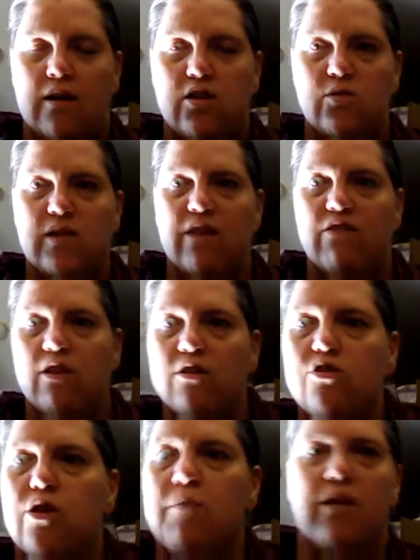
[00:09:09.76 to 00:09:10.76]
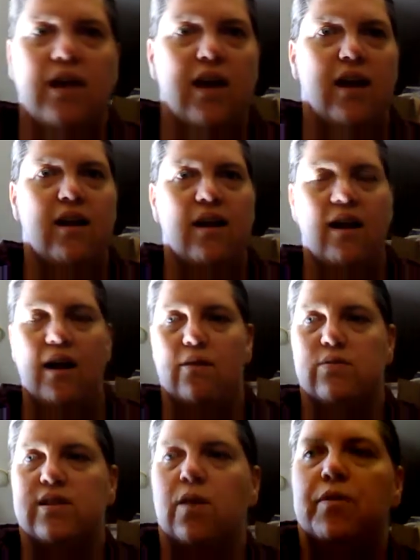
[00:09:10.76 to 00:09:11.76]
she was having a little trouble, and I
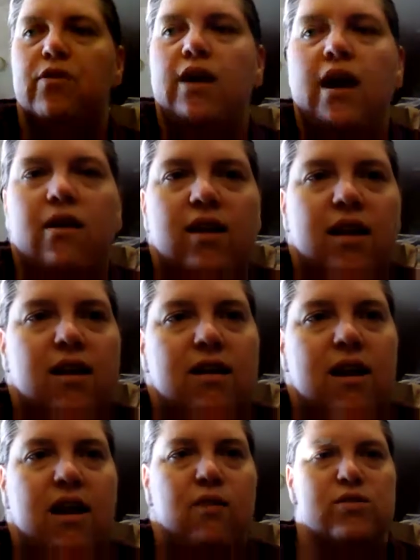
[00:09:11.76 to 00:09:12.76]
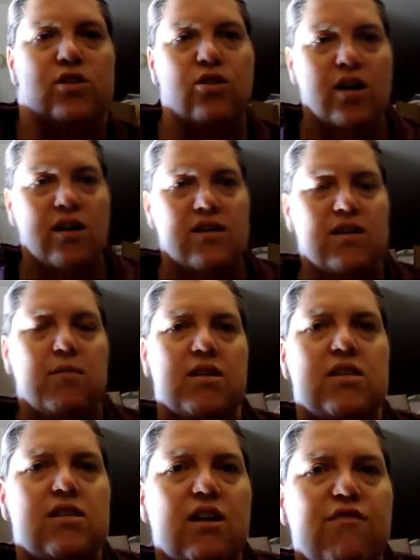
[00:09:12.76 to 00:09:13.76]
was helping her out, and I was looking at some of
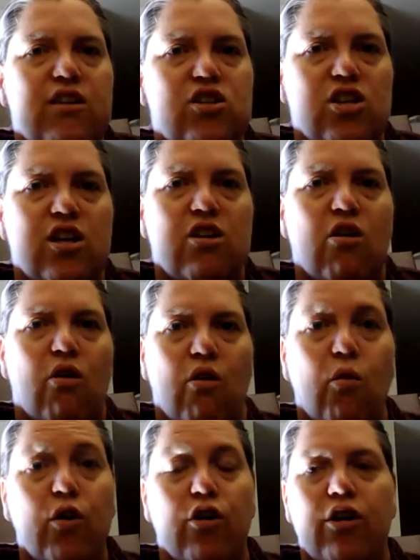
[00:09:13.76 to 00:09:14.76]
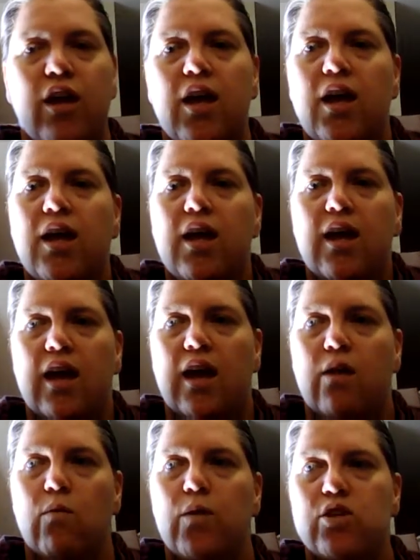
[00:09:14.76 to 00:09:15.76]
the stuff that she'd ordered,
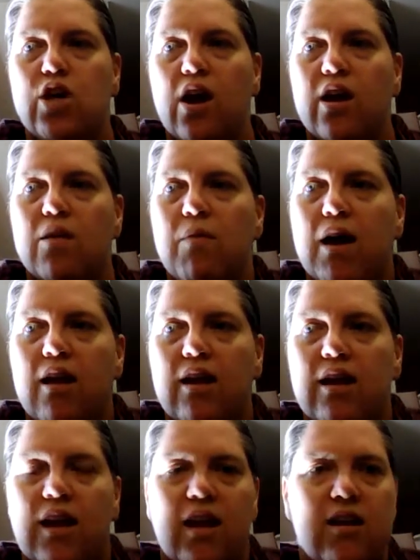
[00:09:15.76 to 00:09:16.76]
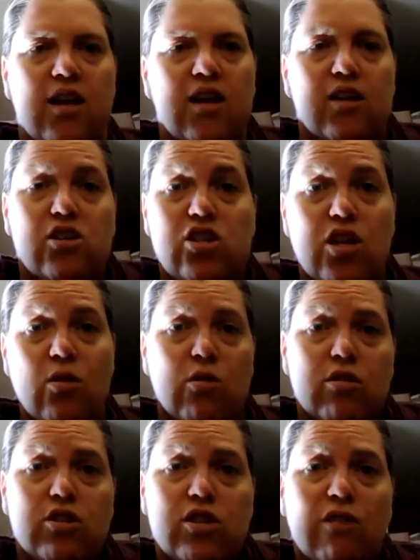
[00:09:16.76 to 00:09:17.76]
and we were talking about it, and she
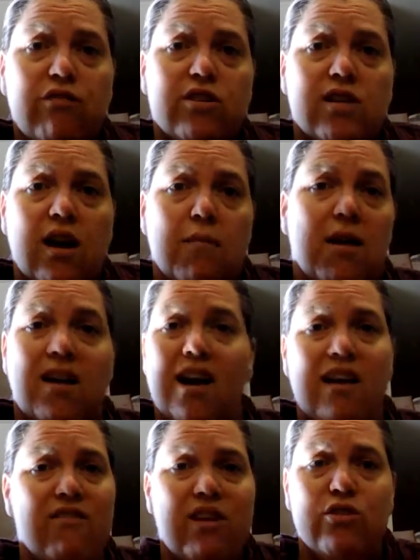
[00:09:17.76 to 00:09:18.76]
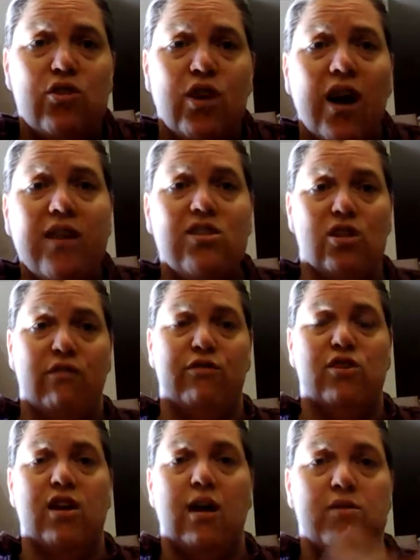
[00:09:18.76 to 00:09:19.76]
ordered Sulfurzyme, and I have never tried
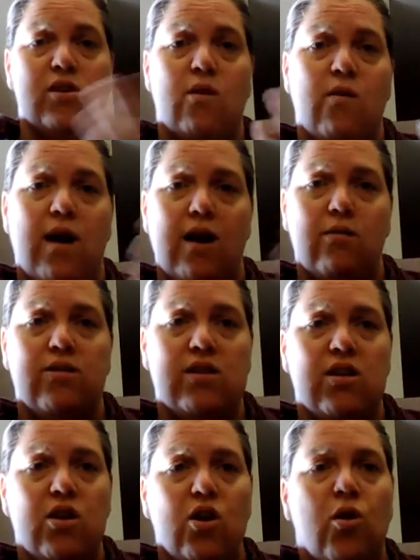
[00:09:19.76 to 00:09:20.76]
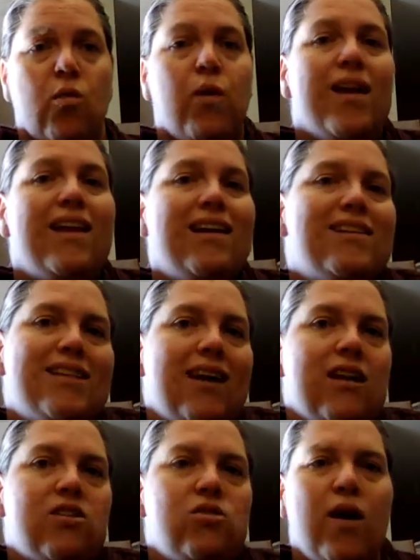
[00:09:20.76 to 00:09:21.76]
Sulfurzyme, so I was really
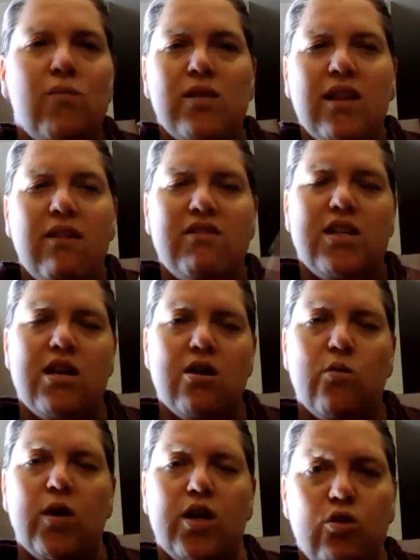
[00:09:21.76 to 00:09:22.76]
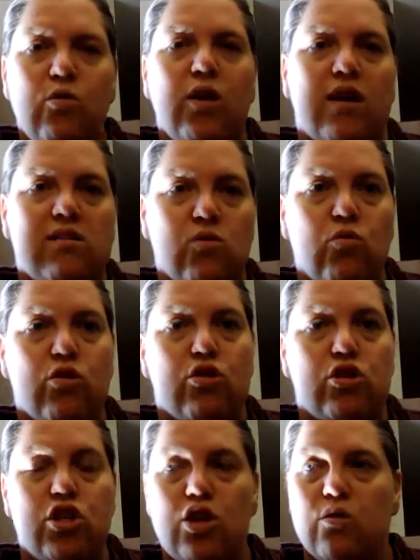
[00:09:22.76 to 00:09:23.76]
excited. So I would love to hear what you guys
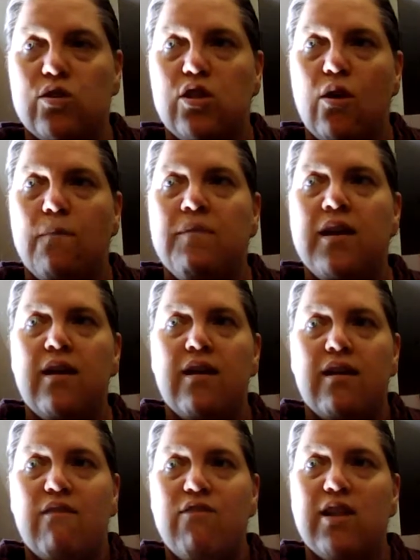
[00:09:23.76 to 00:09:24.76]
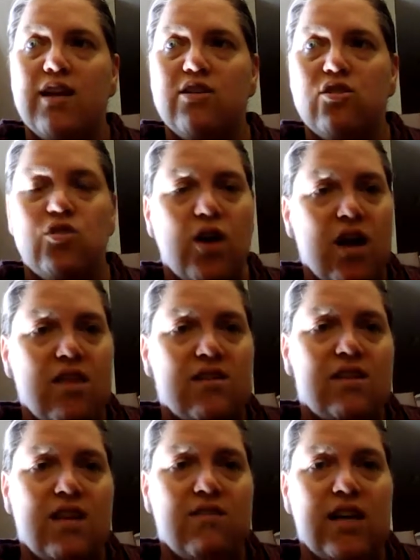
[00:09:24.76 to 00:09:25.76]
order too. So if you'd like to try
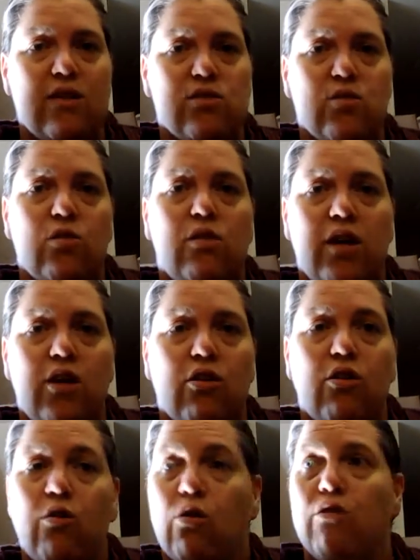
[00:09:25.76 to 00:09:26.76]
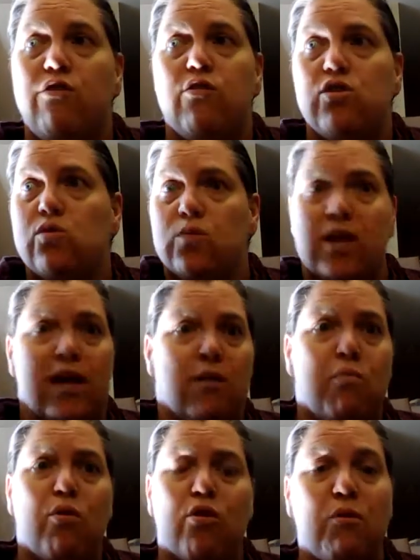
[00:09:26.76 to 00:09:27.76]
this Thieves Household Cleaner, or if you just would like a
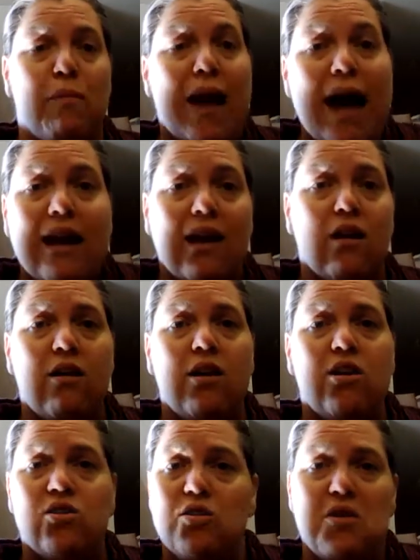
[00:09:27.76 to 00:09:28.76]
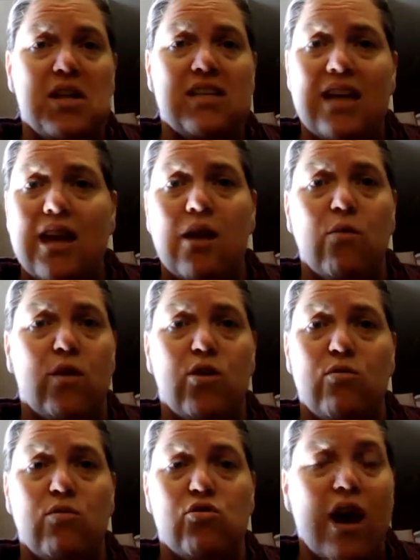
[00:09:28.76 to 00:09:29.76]
portable packet so that you can take it when
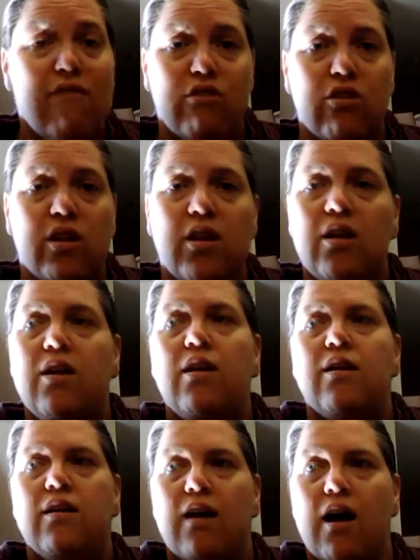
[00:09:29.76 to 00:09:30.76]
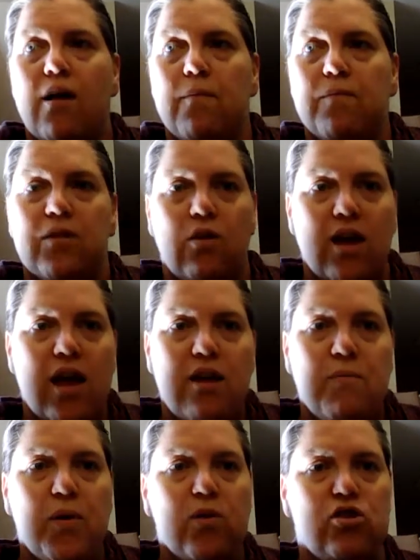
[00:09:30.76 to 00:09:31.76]
you travel, go ahead
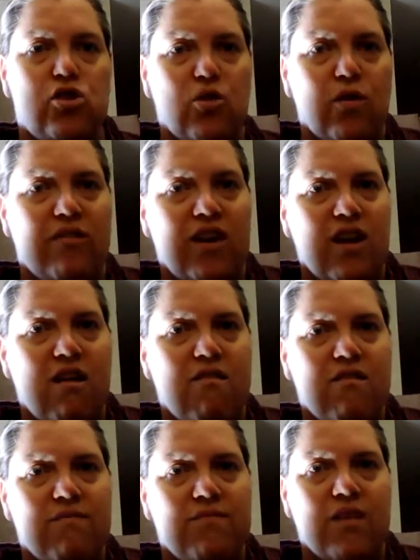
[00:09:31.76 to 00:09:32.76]
and post your video